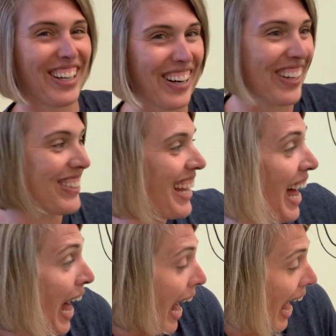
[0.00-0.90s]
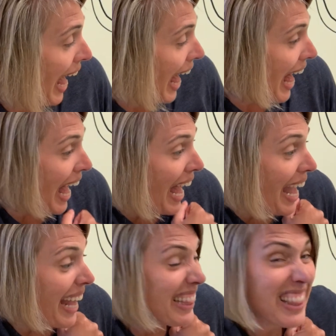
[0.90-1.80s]
called
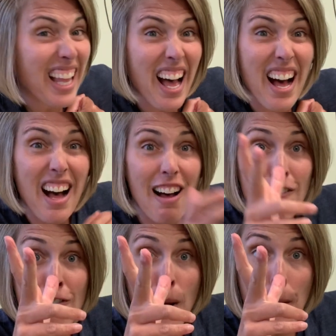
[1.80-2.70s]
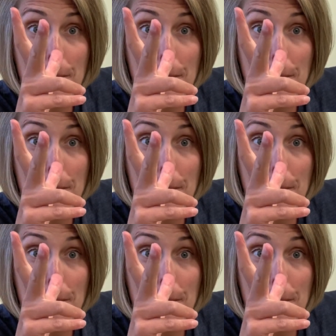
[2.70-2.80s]
I Love